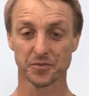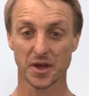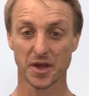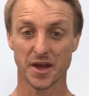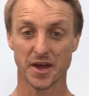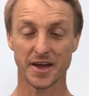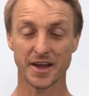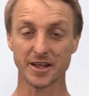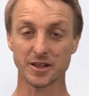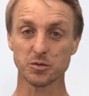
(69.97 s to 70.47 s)

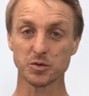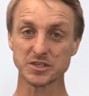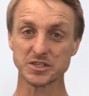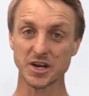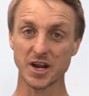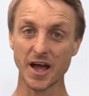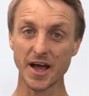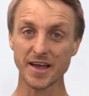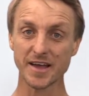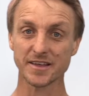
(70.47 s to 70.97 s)
and it was
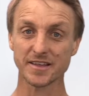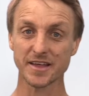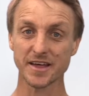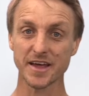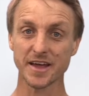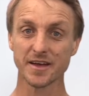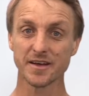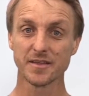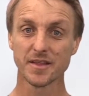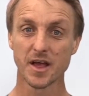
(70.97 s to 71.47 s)
lying
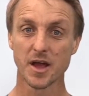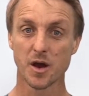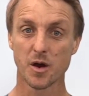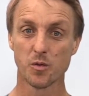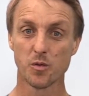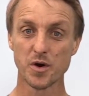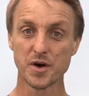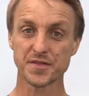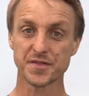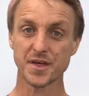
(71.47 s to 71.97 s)
there
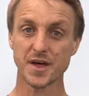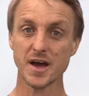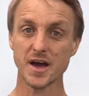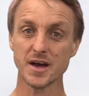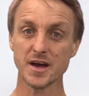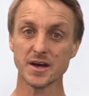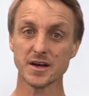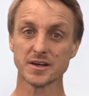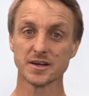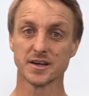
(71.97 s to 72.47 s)
with
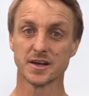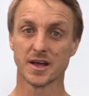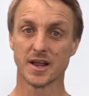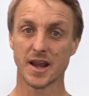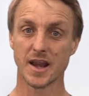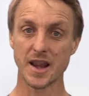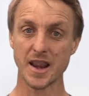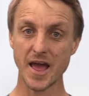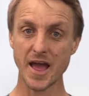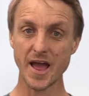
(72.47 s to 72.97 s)
a
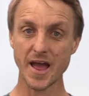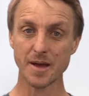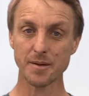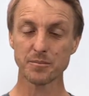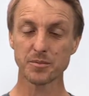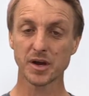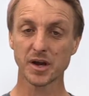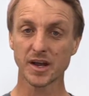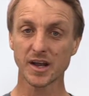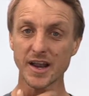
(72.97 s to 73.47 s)

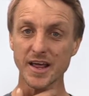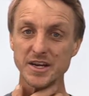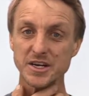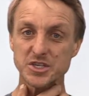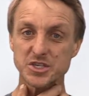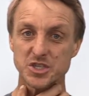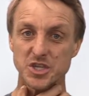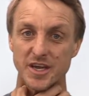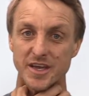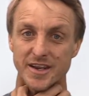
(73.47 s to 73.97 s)
lamb
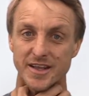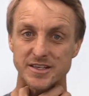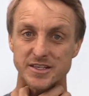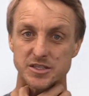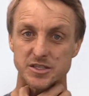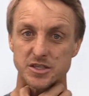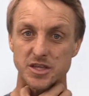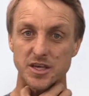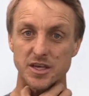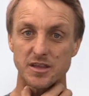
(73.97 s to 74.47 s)
clenched in its
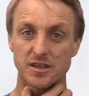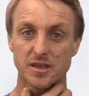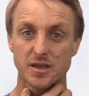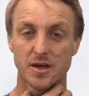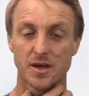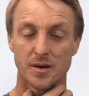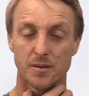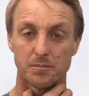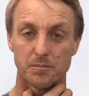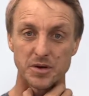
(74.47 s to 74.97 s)
teeth,
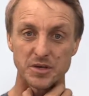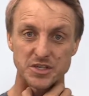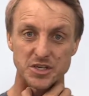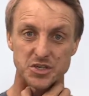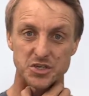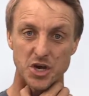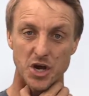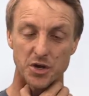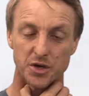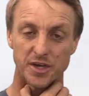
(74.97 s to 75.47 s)
busy
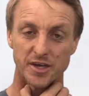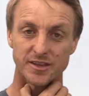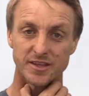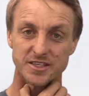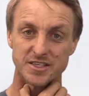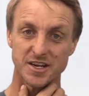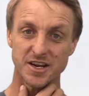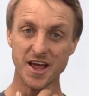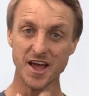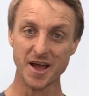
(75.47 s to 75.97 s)
choking
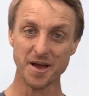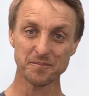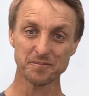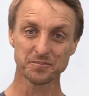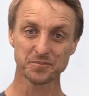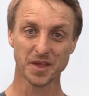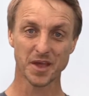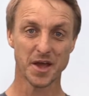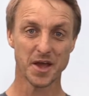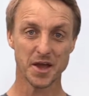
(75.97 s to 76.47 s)
this
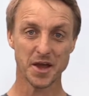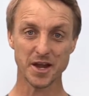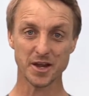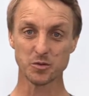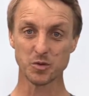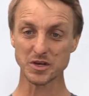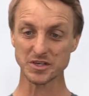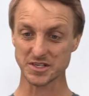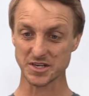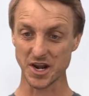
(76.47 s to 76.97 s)
lamb. It
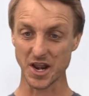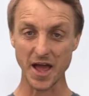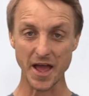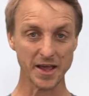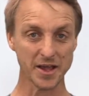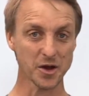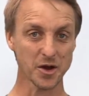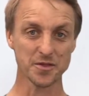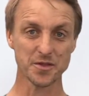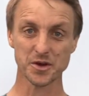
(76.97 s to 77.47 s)
was
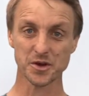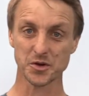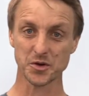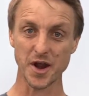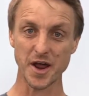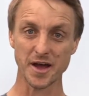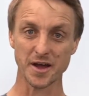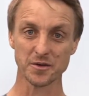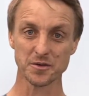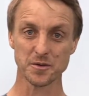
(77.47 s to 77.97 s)
lying on the
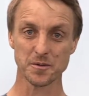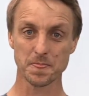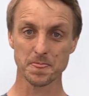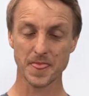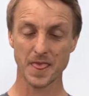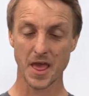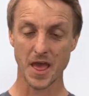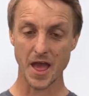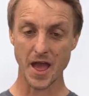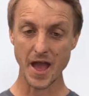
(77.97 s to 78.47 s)
ground,
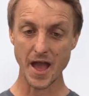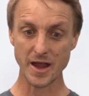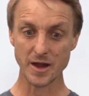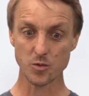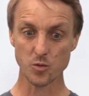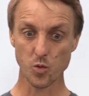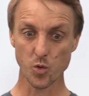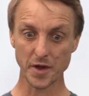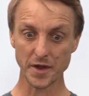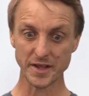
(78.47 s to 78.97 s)

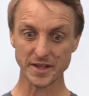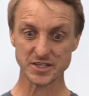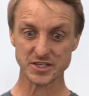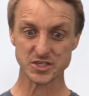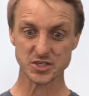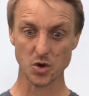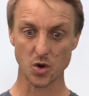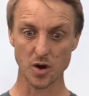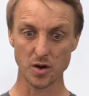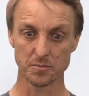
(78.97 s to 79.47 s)
and when it
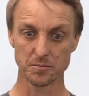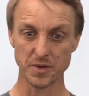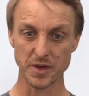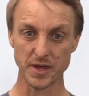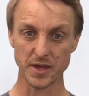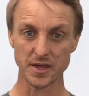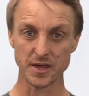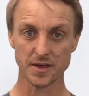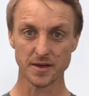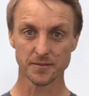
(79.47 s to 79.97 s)
saw
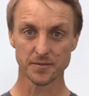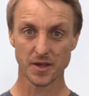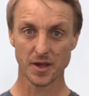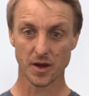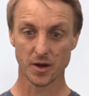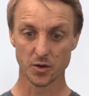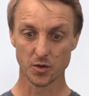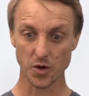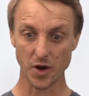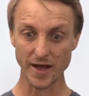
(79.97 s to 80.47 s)
me
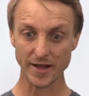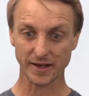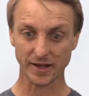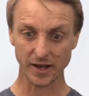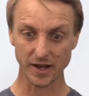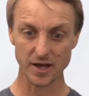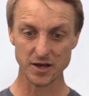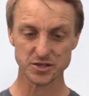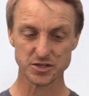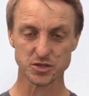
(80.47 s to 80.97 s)
right
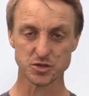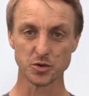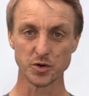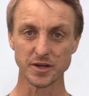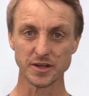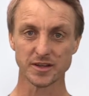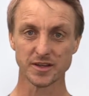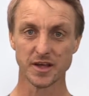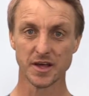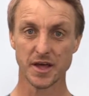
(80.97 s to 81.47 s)
close to
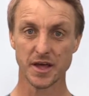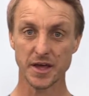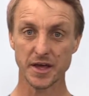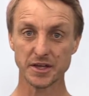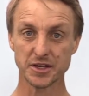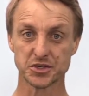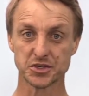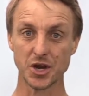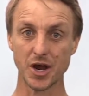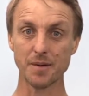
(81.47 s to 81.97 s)
it,
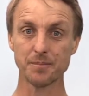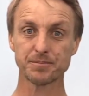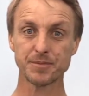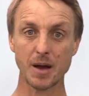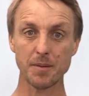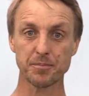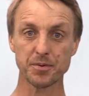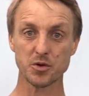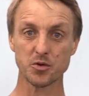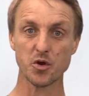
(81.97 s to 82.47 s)
it jumped
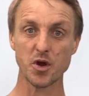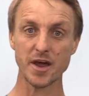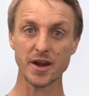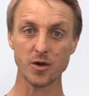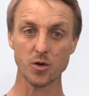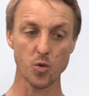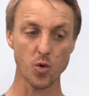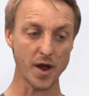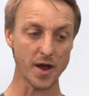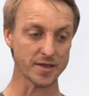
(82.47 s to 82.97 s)
up and ran
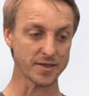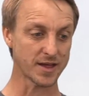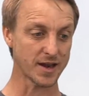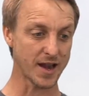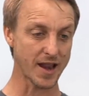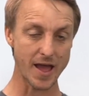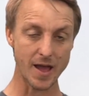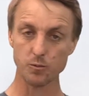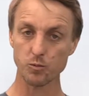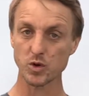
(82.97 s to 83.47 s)
away. The
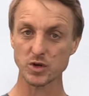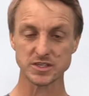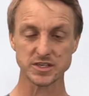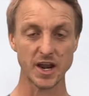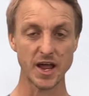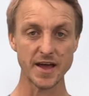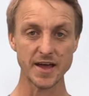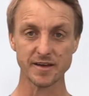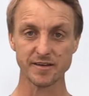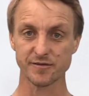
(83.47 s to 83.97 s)
lamb was
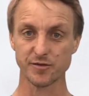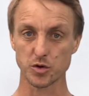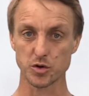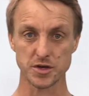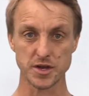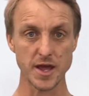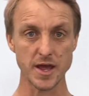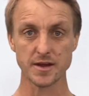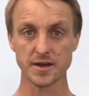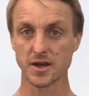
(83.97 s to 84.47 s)
lying for
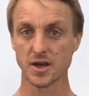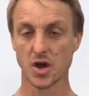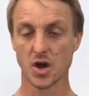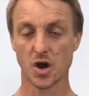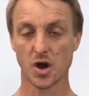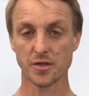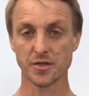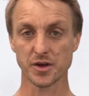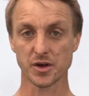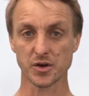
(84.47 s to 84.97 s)
dead
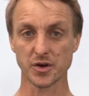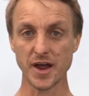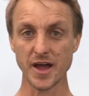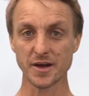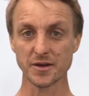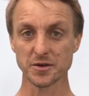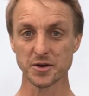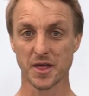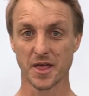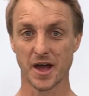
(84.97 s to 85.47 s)
on the
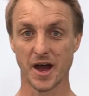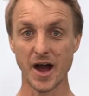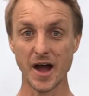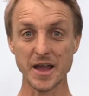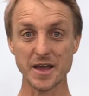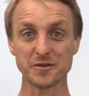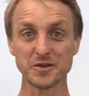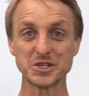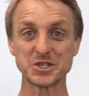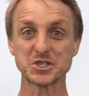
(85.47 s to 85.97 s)
ground.
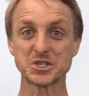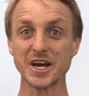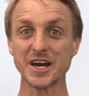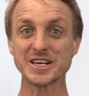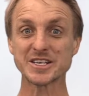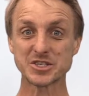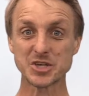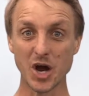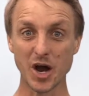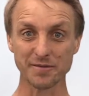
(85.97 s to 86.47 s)
I even
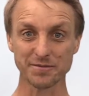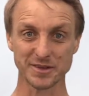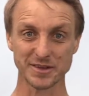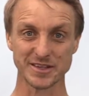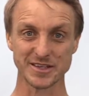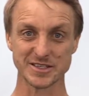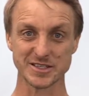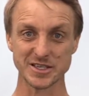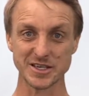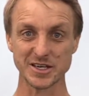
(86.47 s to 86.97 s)
chased after
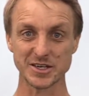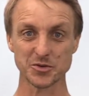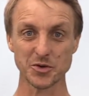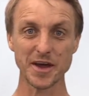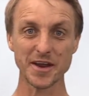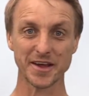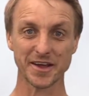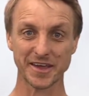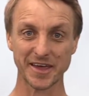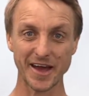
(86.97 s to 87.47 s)
this thing
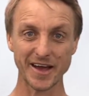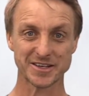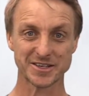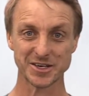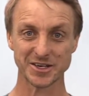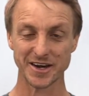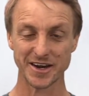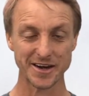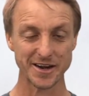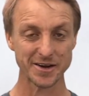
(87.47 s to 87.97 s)
trying to catch
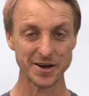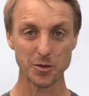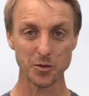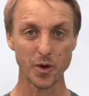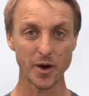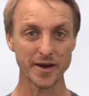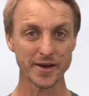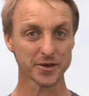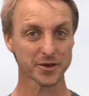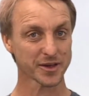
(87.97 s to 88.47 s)
it. I don't
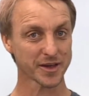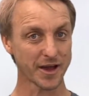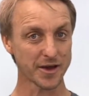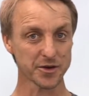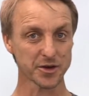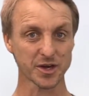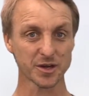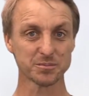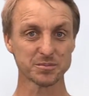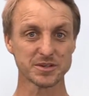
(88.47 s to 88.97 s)
know how
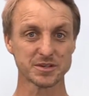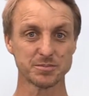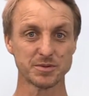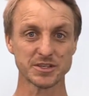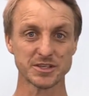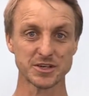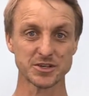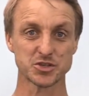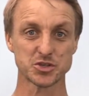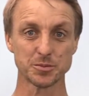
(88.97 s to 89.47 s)
you can be
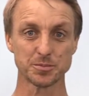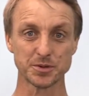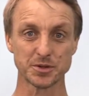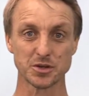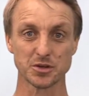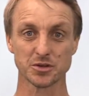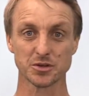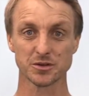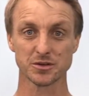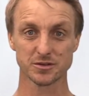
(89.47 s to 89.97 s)
so stupid
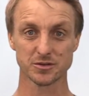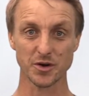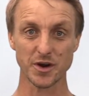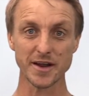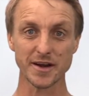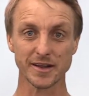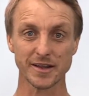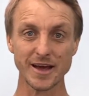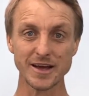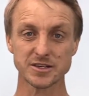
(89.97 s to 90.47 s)
to
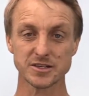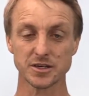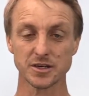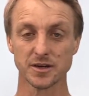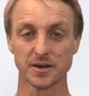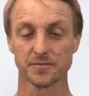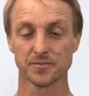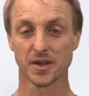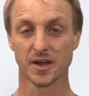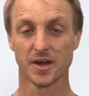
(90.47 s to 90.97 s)
try and catch
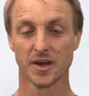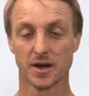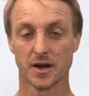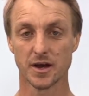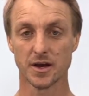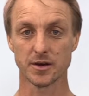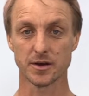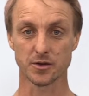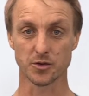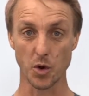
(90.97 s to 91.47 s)
a
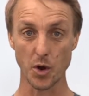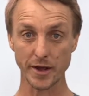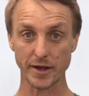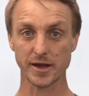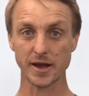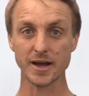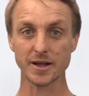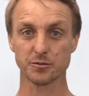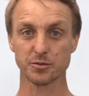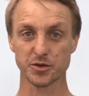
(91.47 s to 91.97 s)
rooi
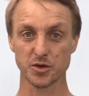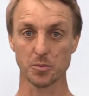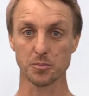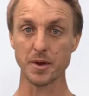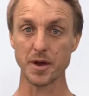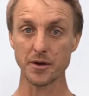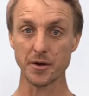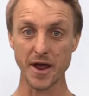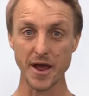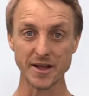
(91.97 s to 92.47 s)
kat with your
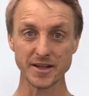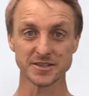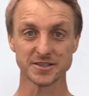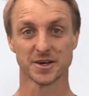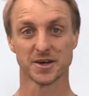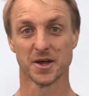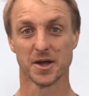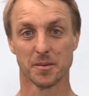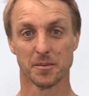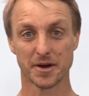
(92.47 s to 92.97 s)
bare hands,
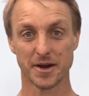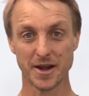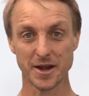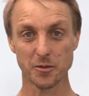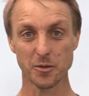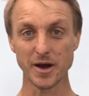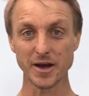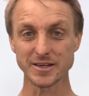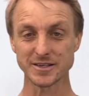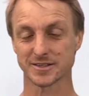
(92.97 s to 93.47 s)
but
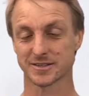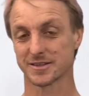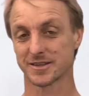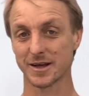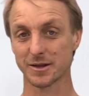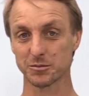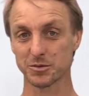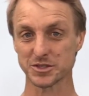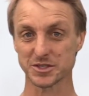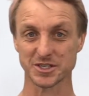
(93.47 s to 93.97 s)
anyways,
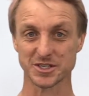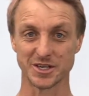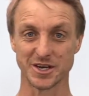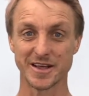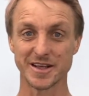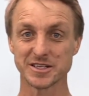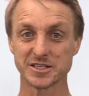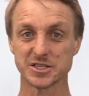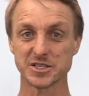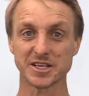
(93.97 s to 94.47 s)
that was just an
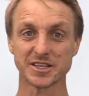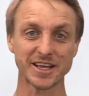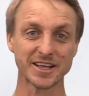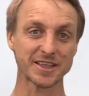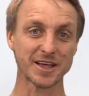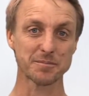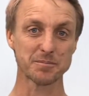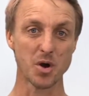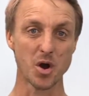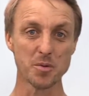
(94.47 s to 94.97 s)
instinct at
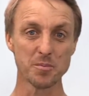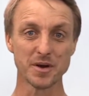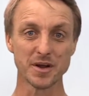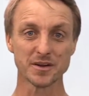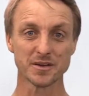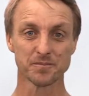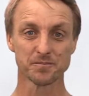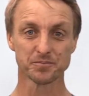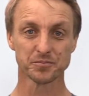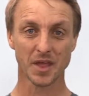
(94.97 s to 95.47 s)
that
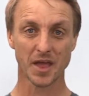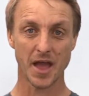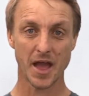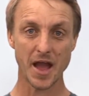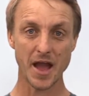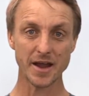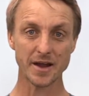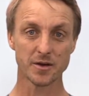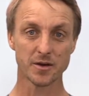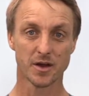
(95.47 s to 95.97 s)
moment.
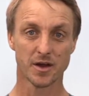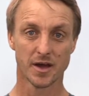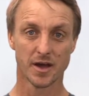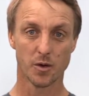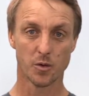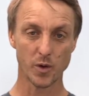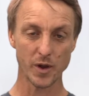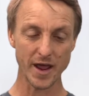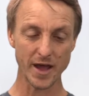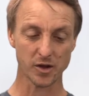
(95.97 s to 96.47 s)
And
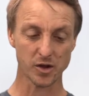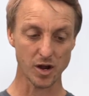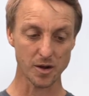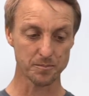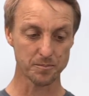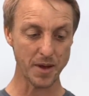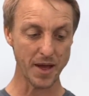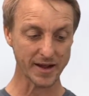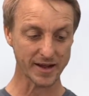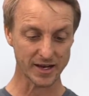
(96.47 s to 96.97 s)
when I
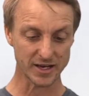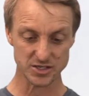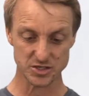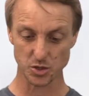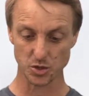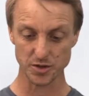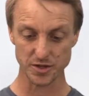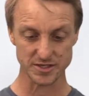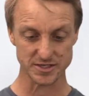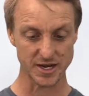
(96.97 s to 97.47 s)
got back, I
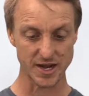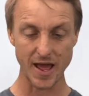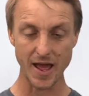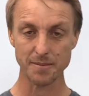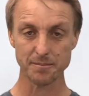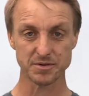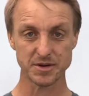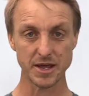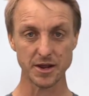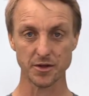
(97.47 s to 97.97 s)
saw this
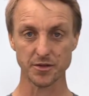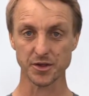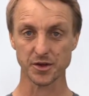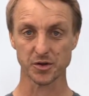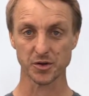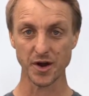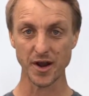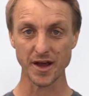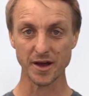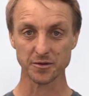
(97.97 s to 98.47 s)
lamb dead on the
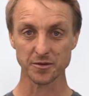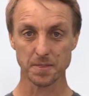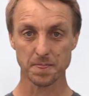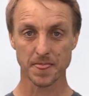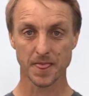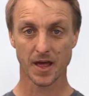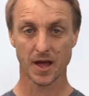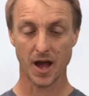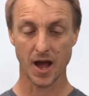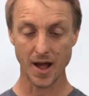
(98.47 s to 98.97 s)
ground.
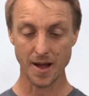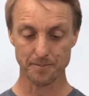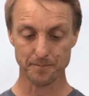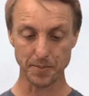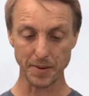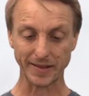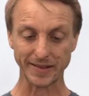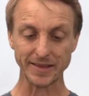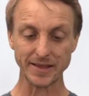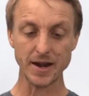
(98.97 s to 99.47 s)
I
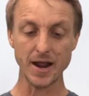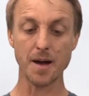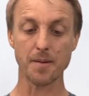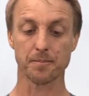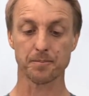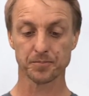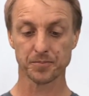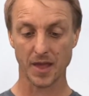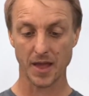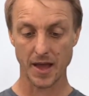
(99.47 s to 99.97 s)
picked it
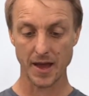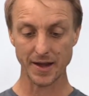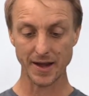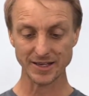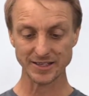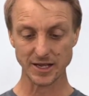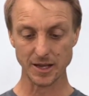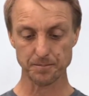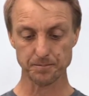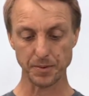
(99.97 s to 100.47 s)
up, and
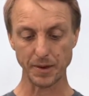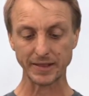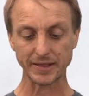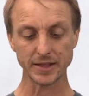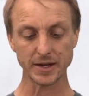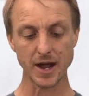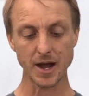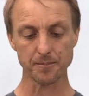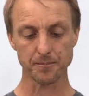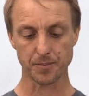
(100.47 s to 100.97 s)
as I picked
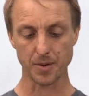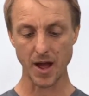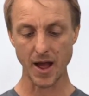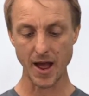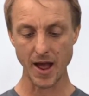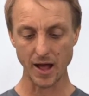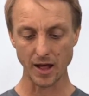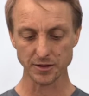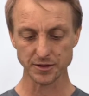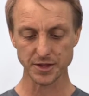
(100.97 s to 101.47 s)
it up, I
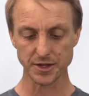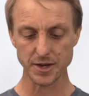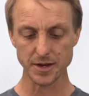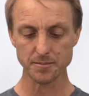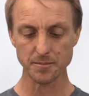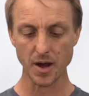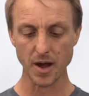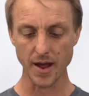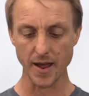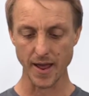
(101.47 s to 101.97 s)
held it
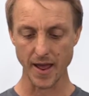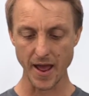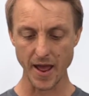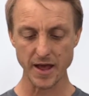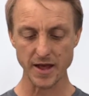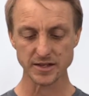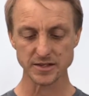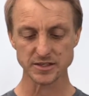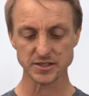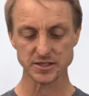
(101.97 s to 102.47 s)
in my
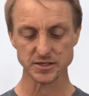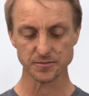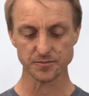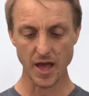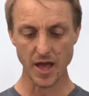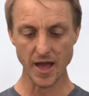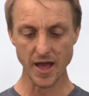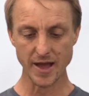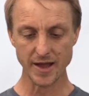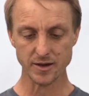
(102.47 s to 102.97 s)
hands,
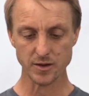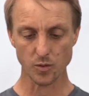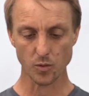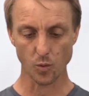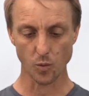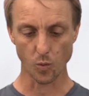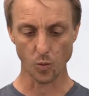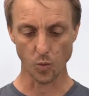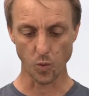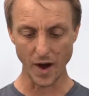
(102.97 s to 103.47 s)
and
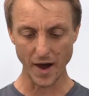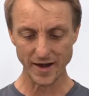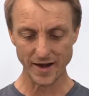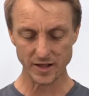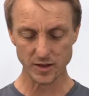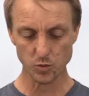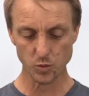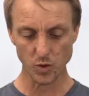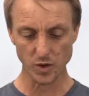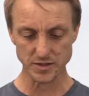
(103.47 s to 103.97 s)
while
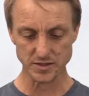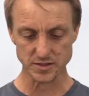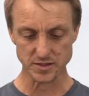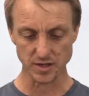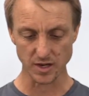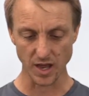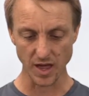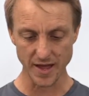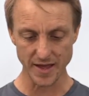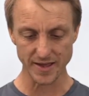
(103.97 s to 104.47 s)
it was
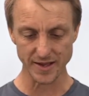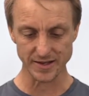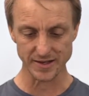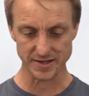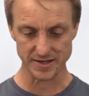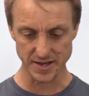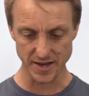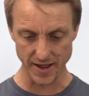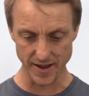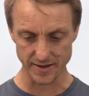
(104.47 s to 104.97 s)
lying
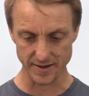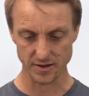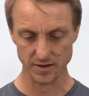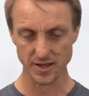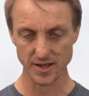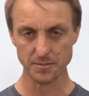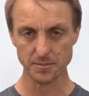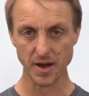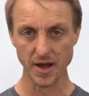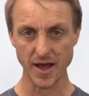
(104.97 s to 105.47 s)
dead
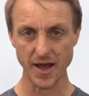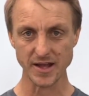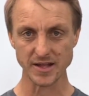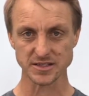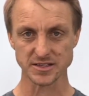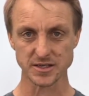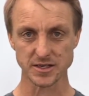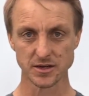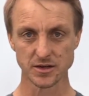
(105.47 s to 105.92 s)
in my hands,